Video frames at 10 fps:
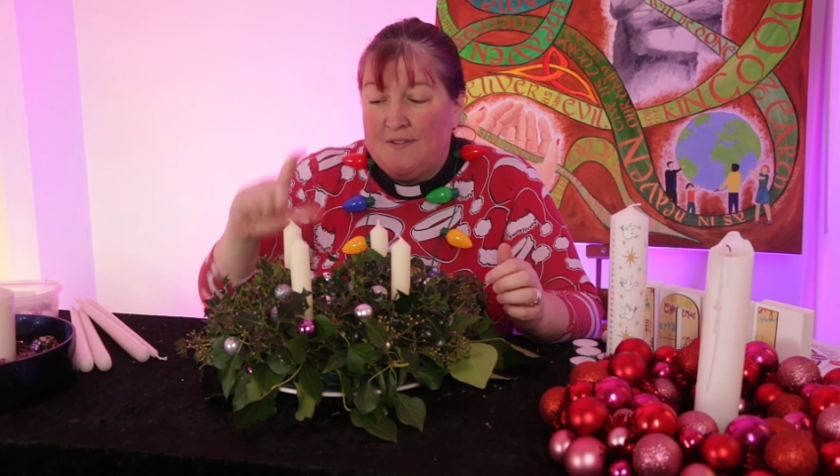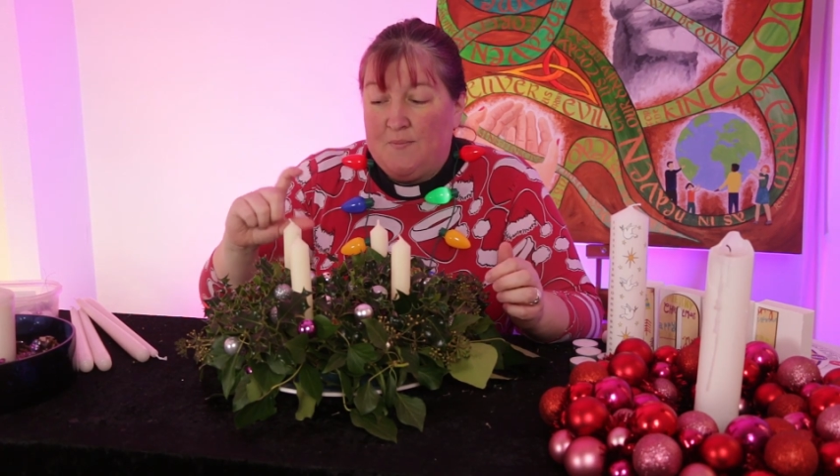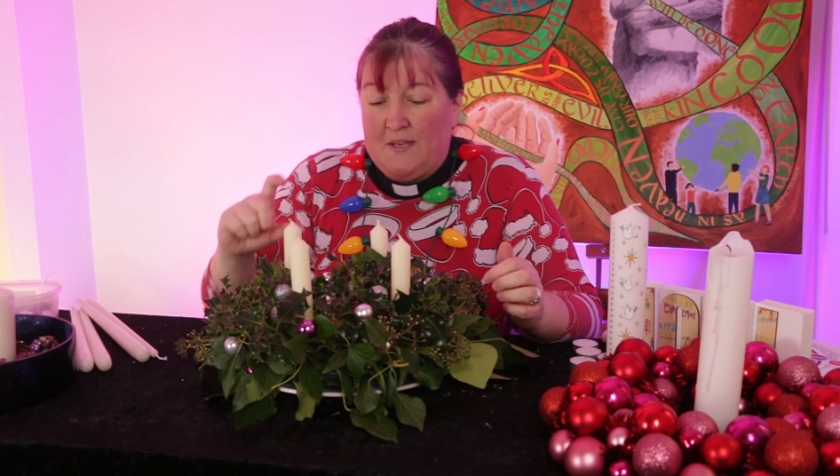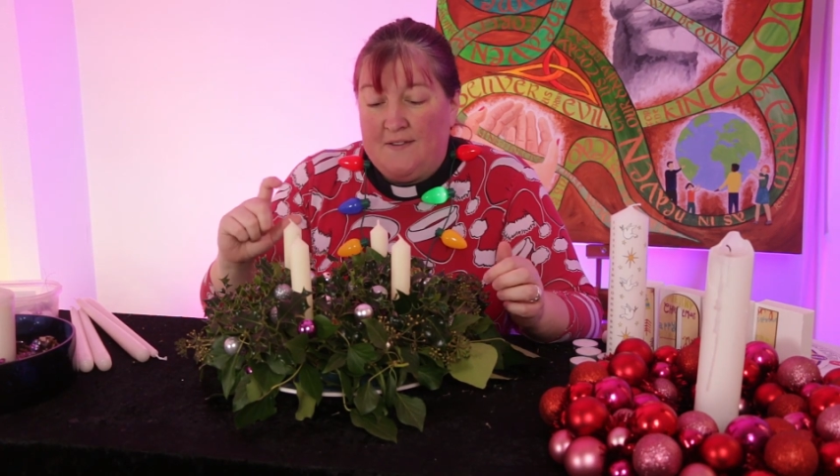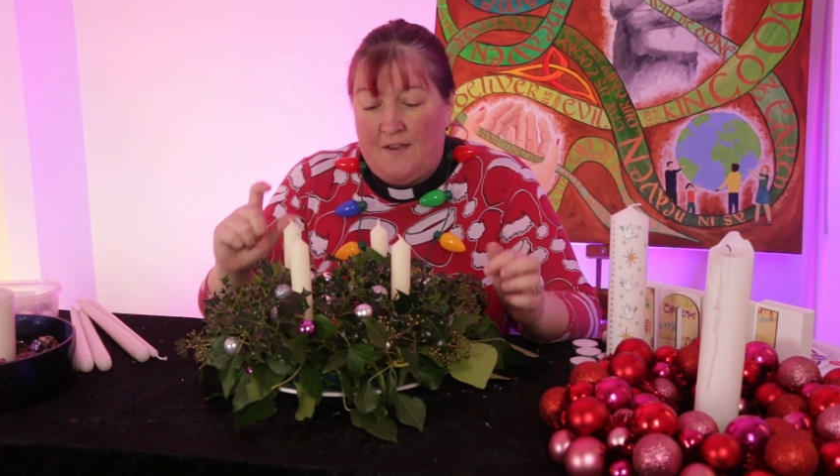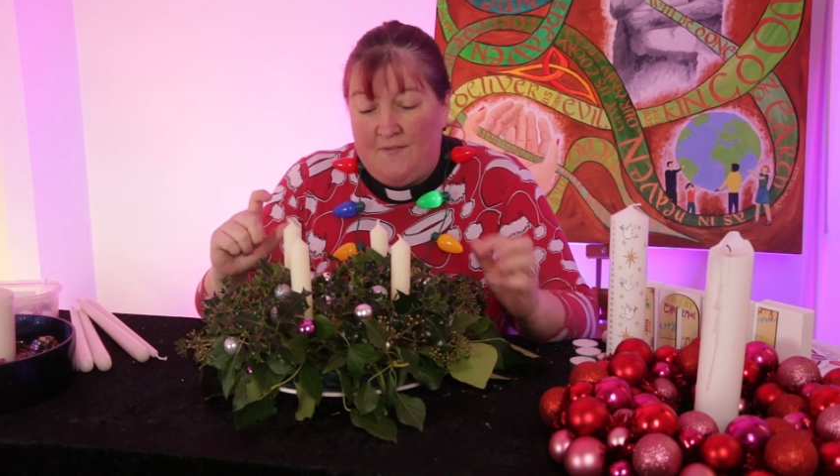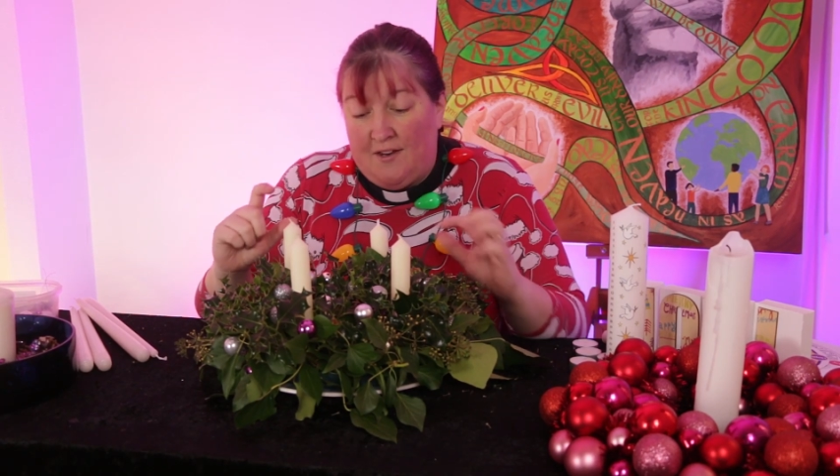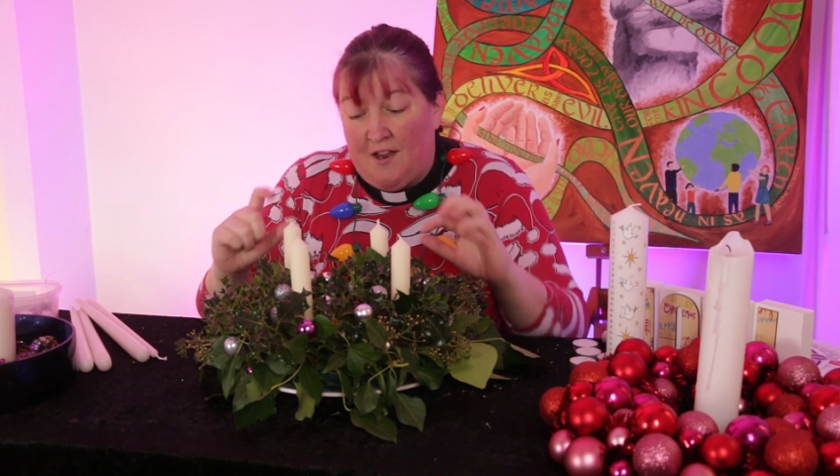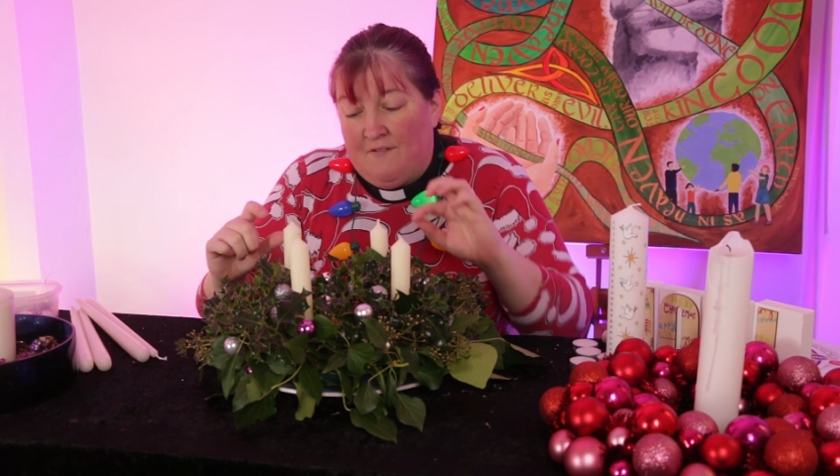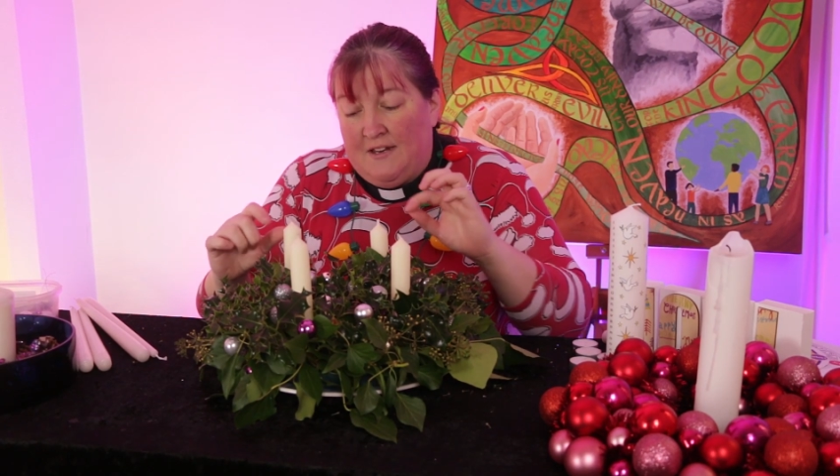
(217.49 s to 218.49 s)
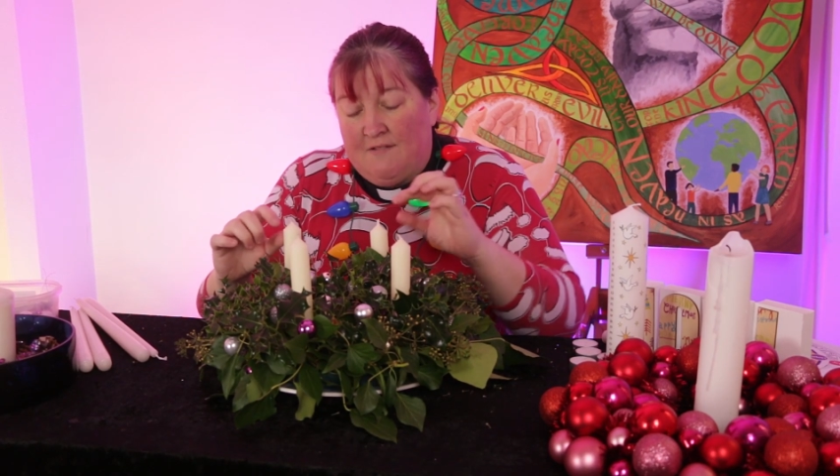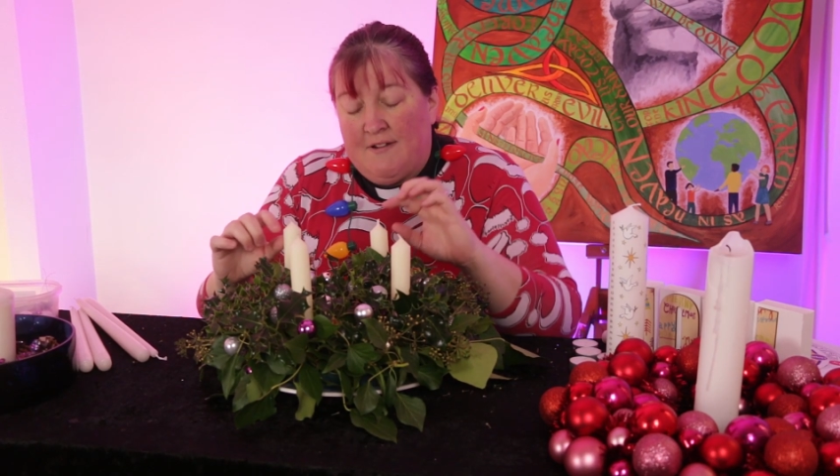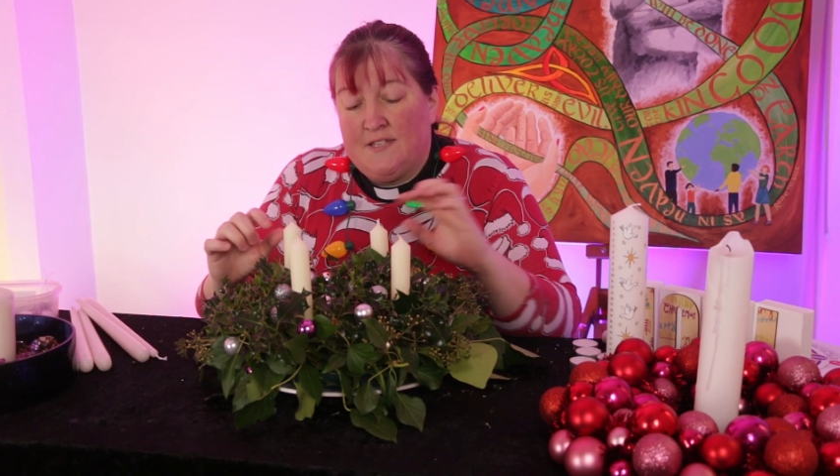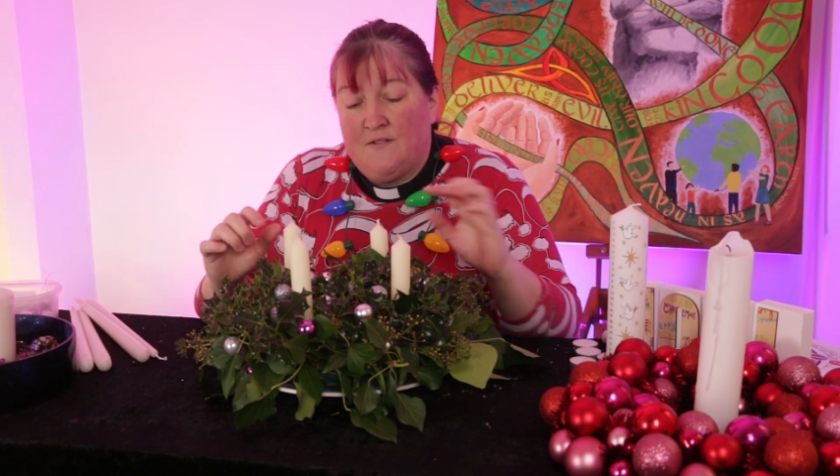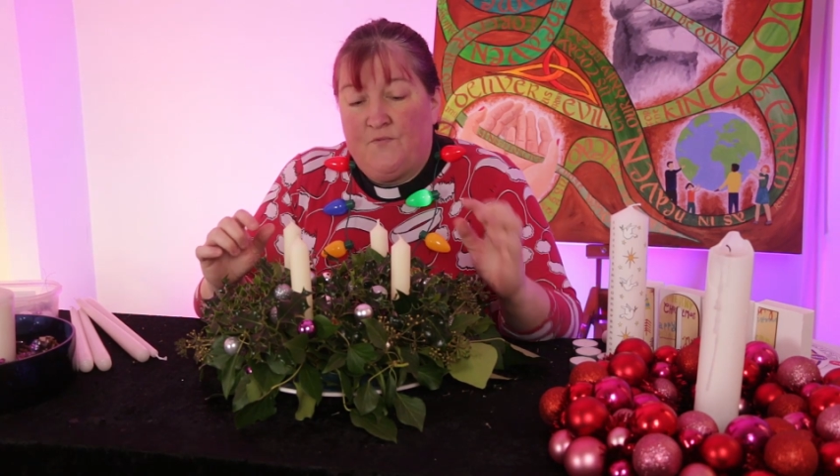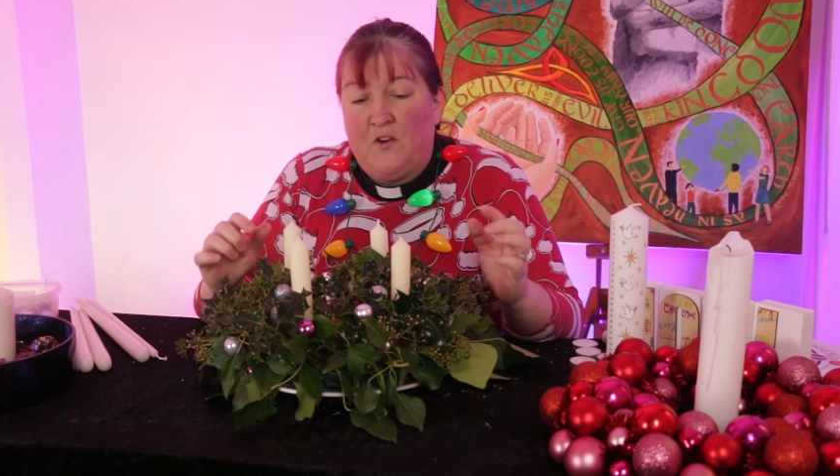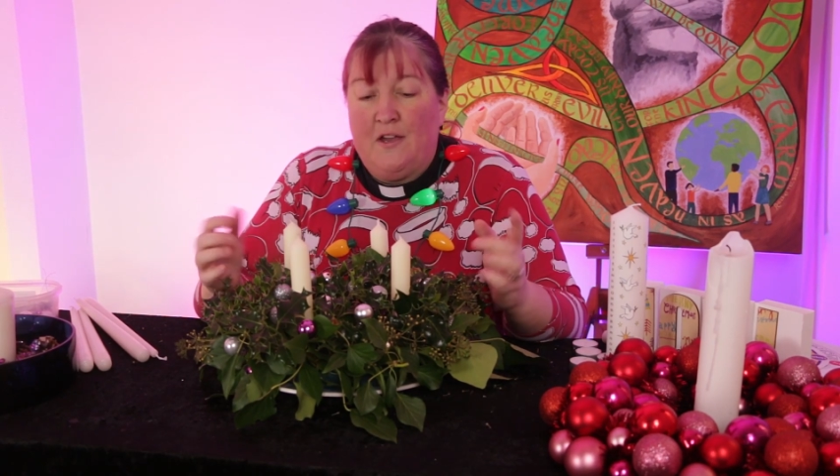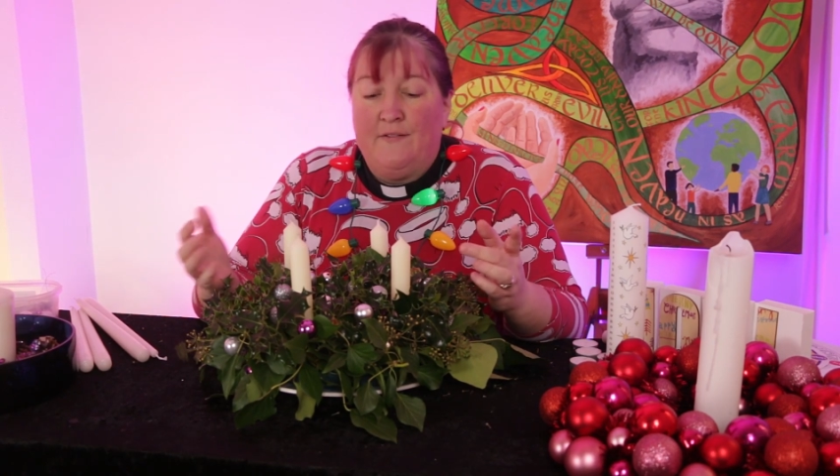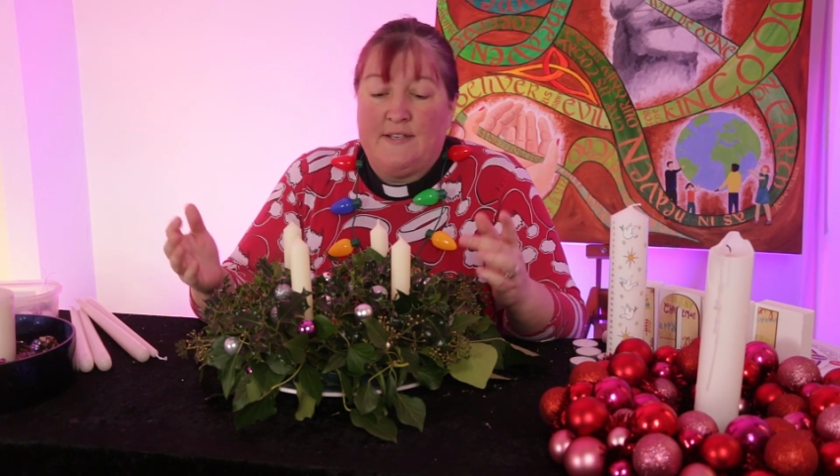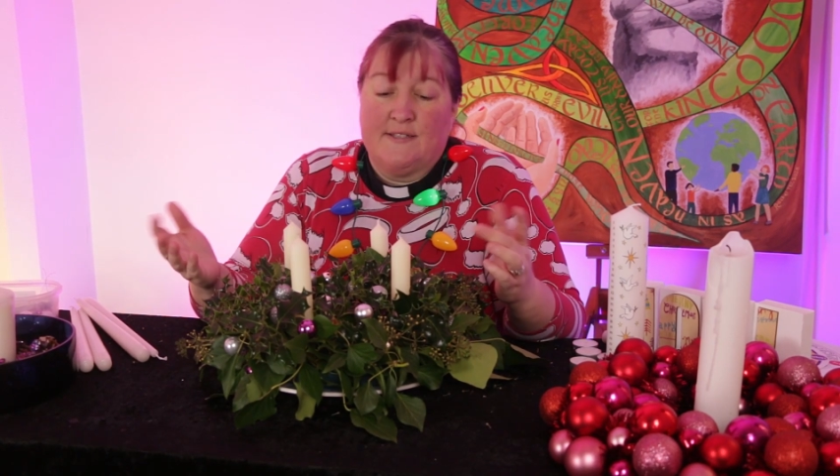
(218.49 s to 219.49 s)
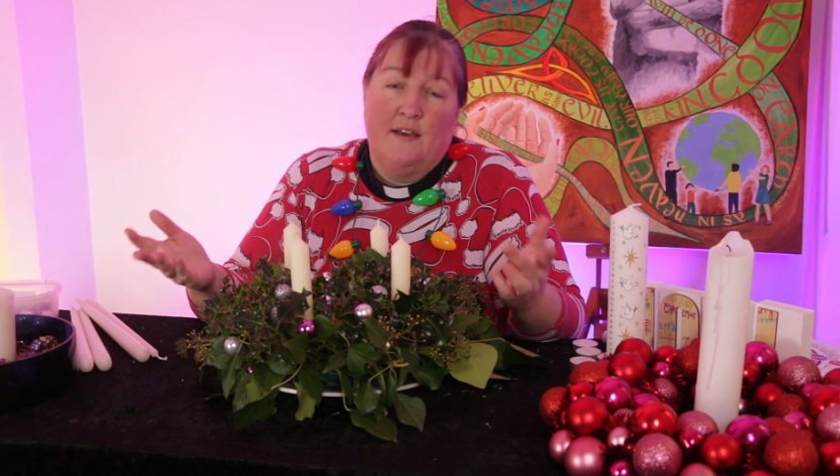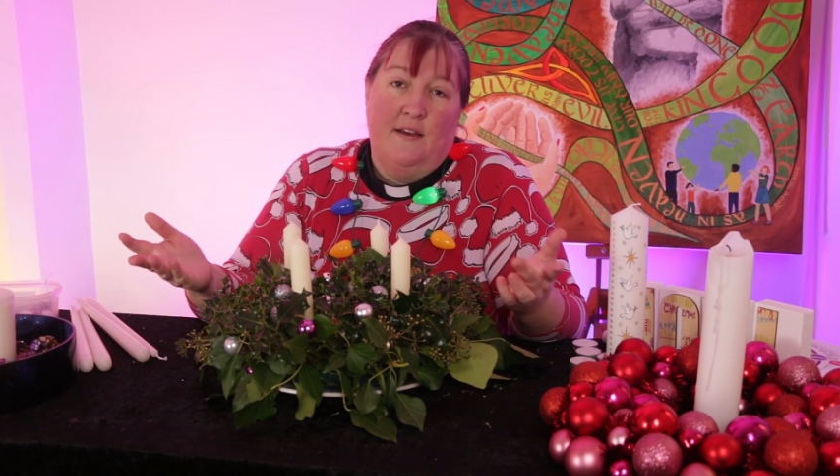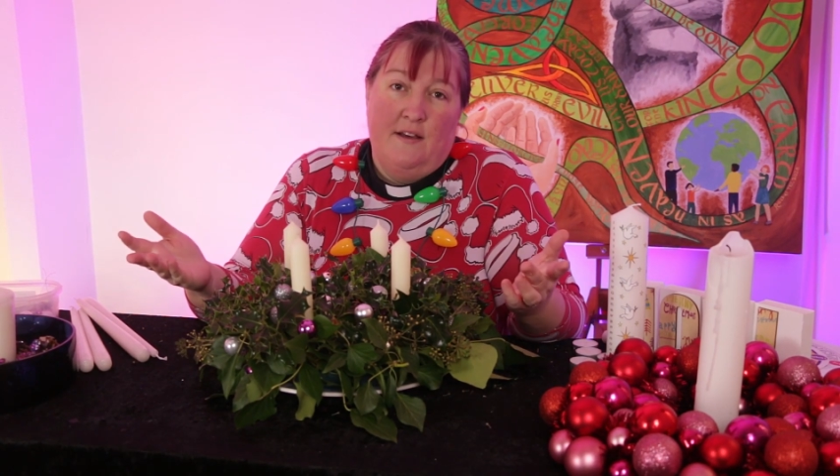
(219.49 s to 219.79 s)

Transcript: is because I've currently created a fire risk.